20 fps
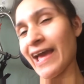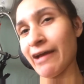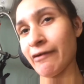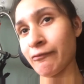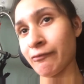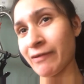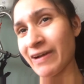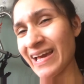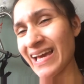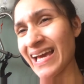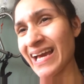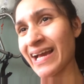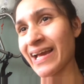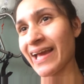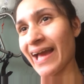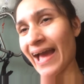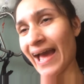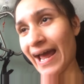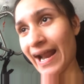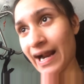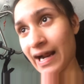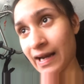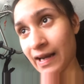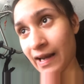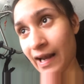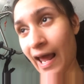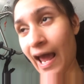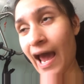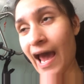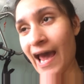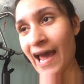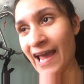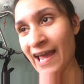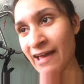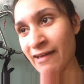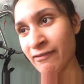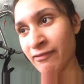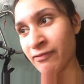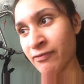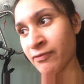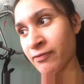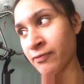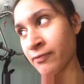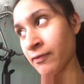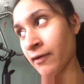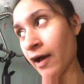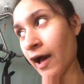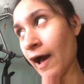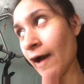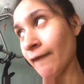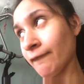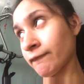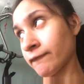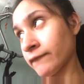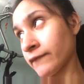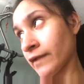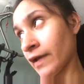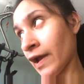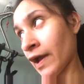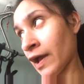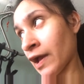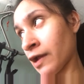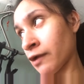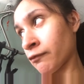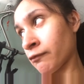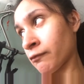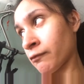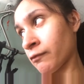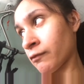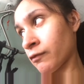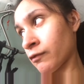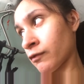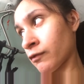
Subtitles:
week and a life update,